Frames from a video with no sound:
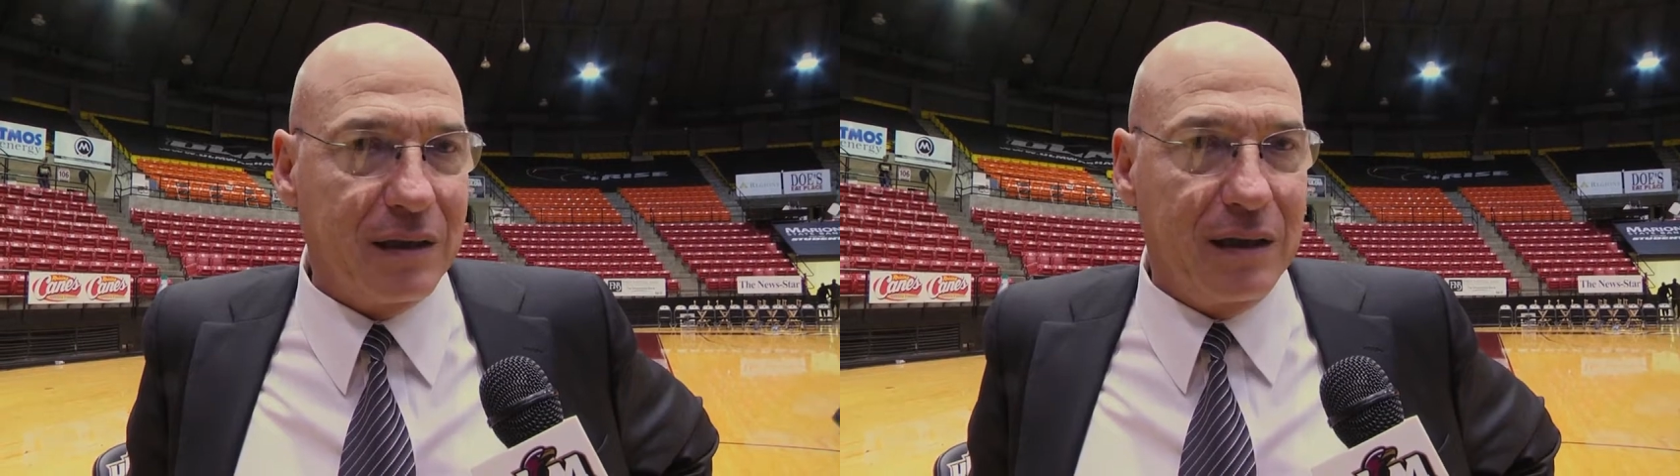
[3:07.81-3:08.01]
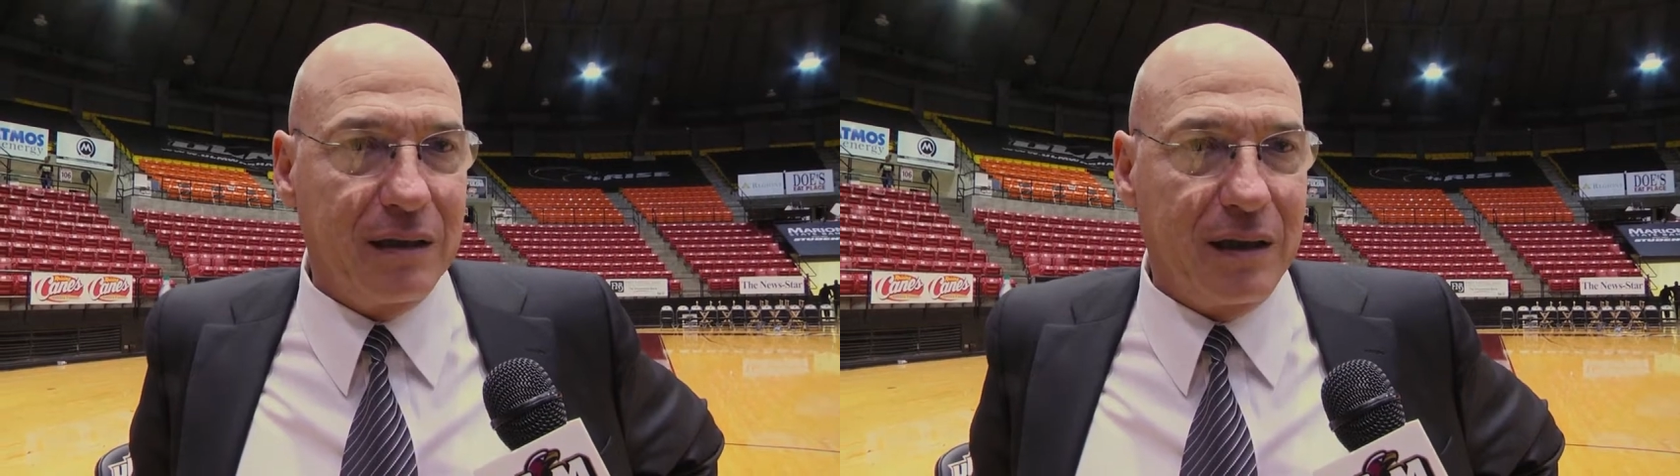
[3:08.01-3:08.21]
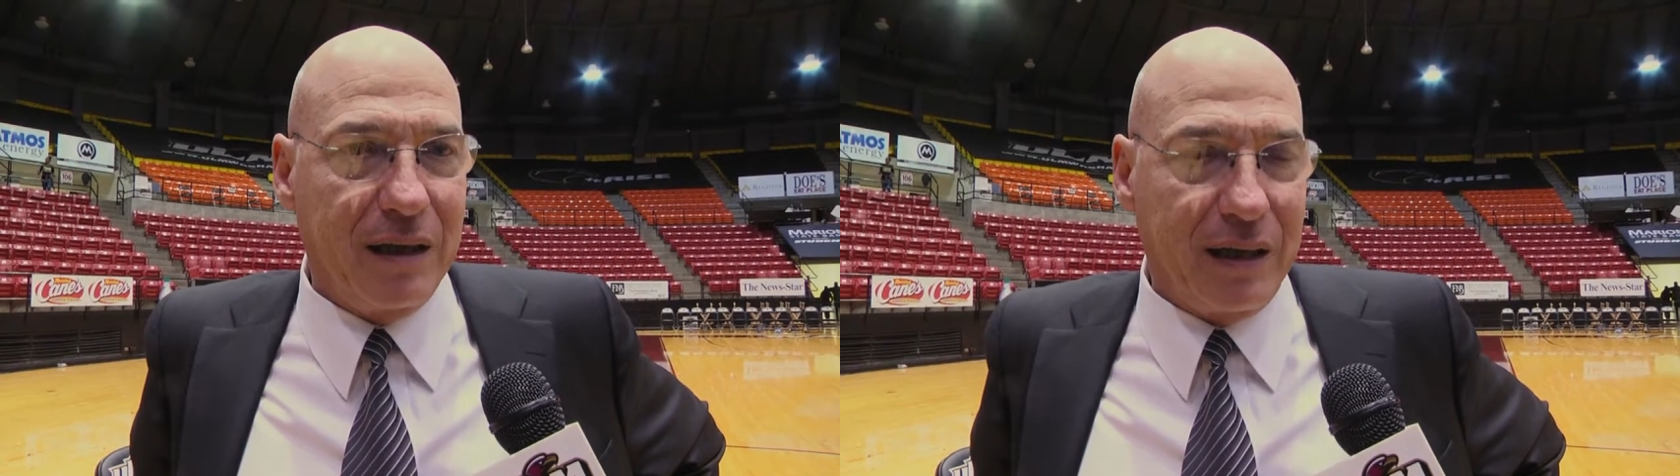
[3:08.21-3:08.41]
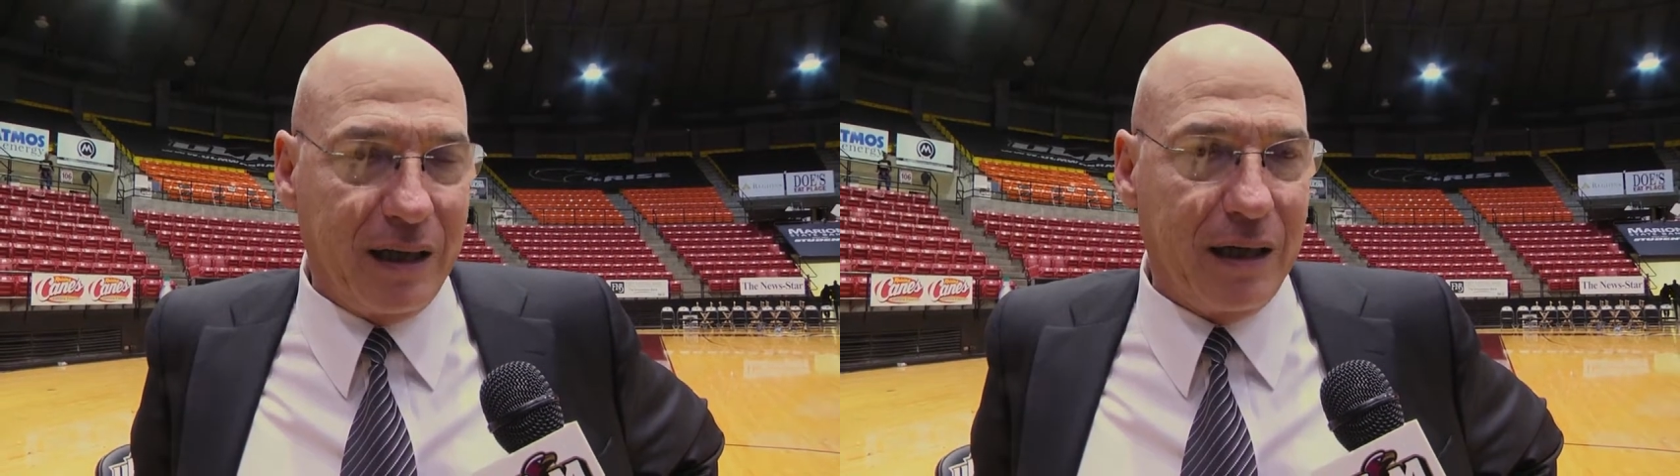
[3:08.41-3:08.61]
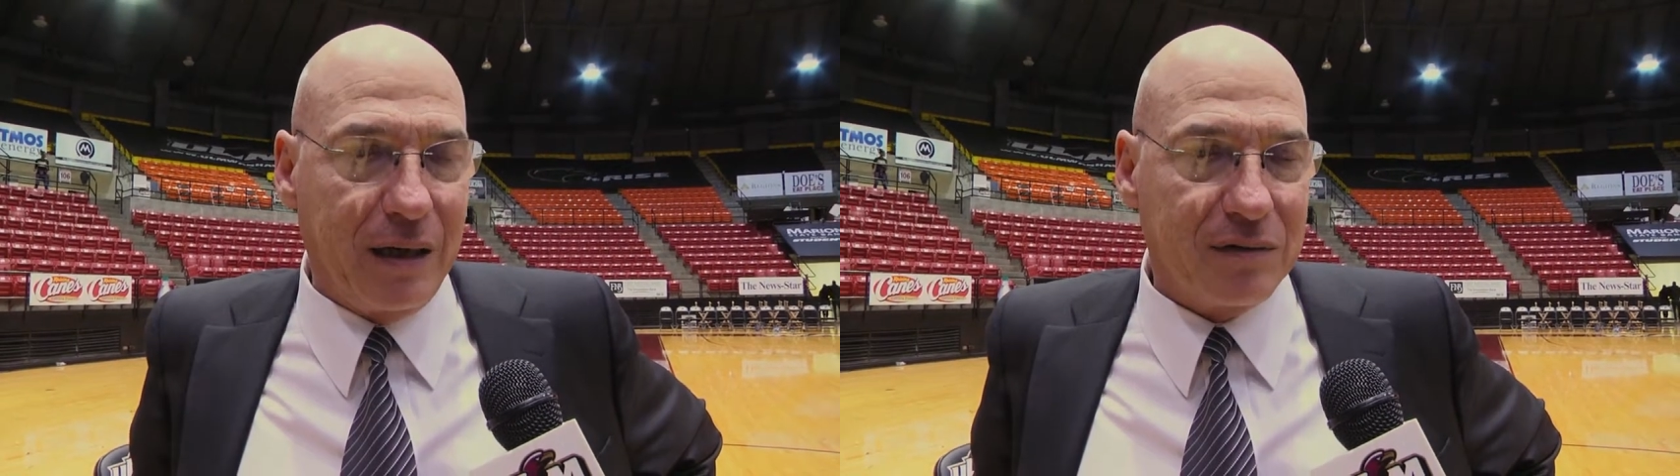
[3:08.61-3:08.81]
And and
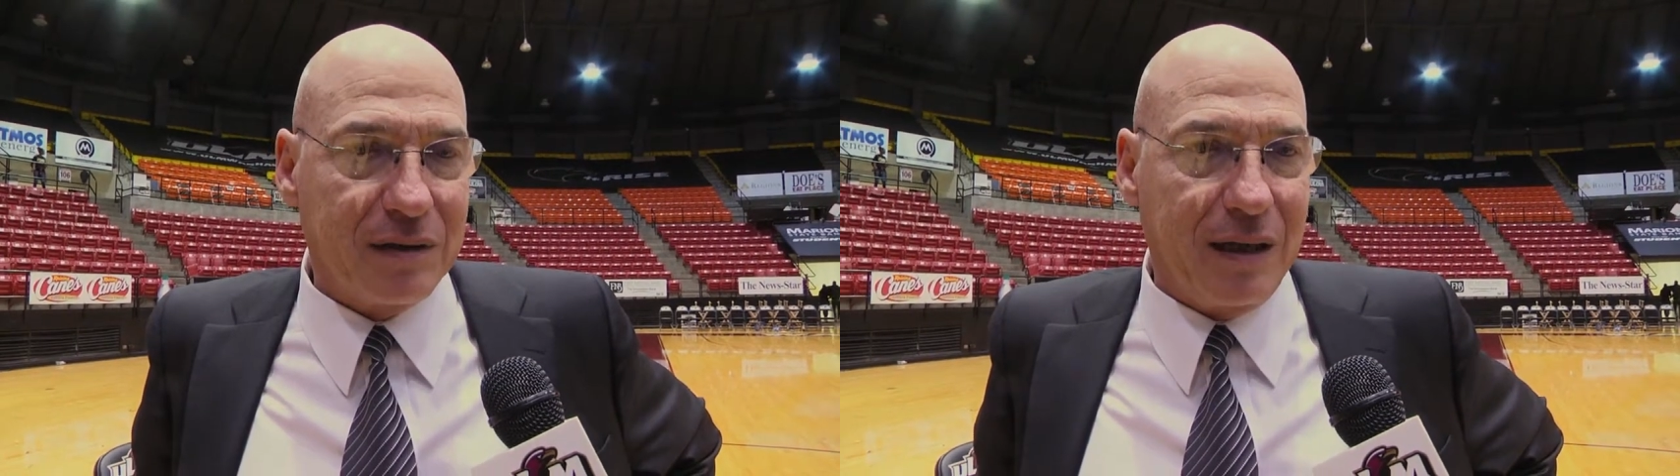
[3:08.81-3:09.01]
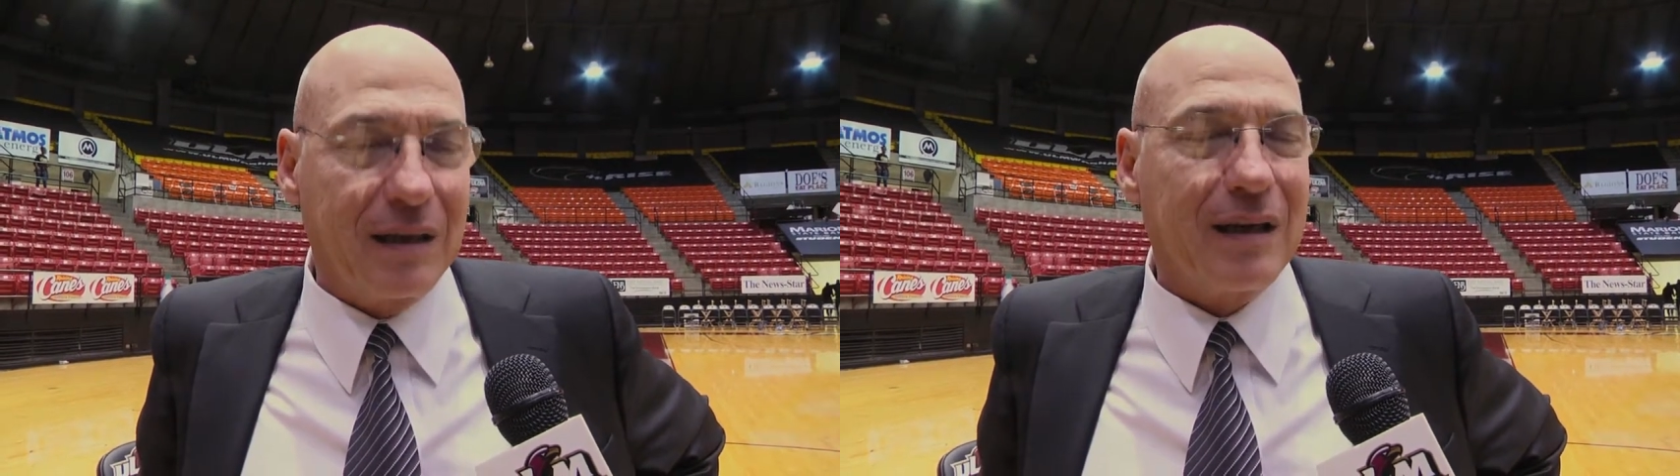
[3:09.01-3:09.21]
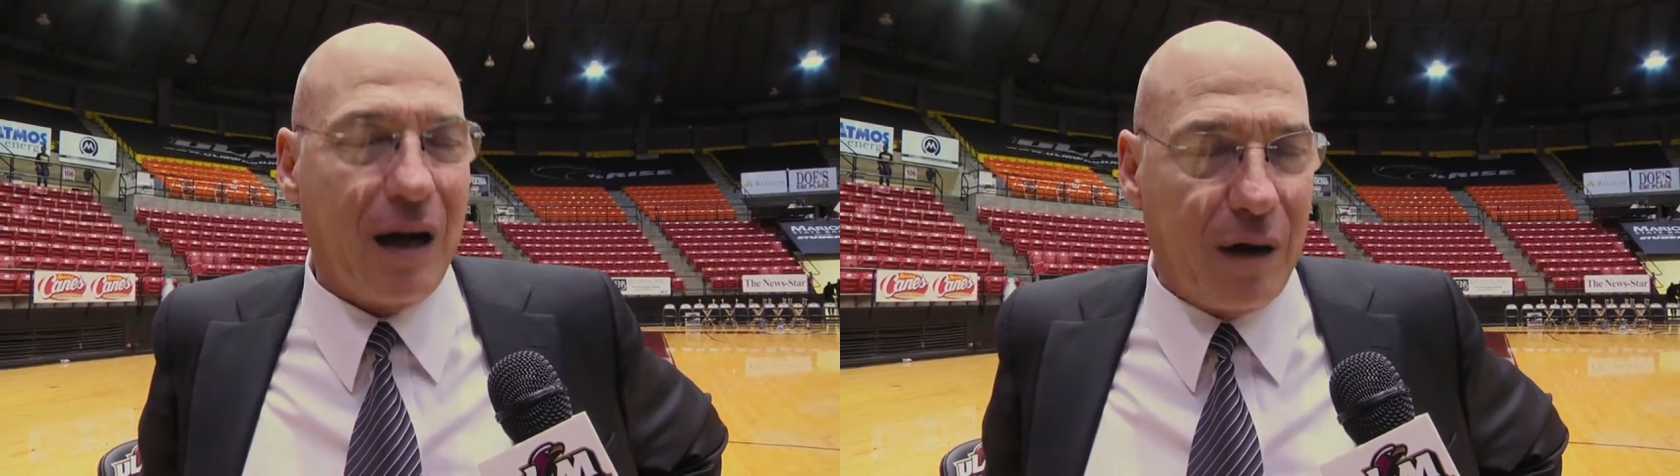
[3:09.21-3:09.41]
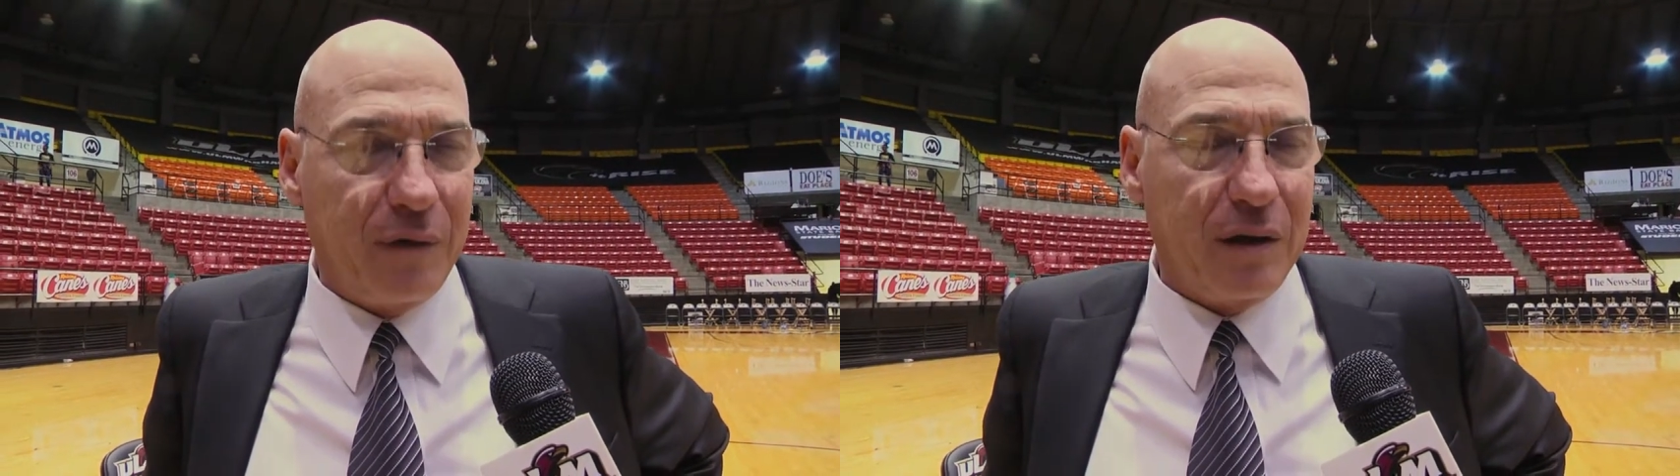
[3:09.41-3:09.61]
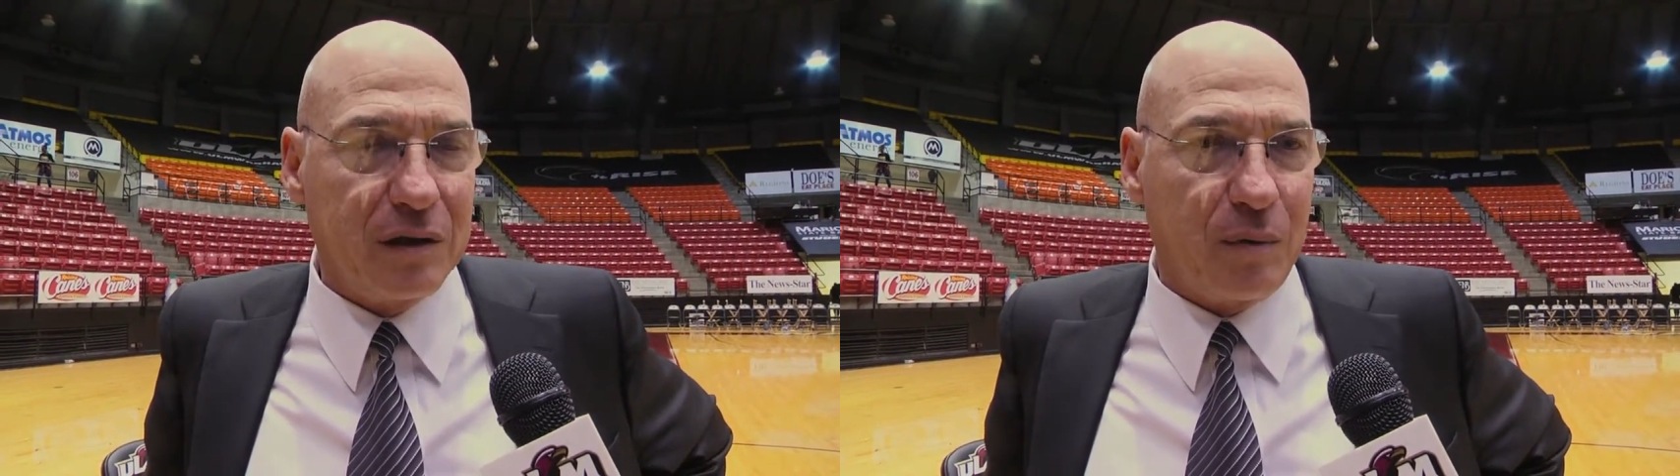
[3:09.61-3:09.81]
again, I'll say the confidence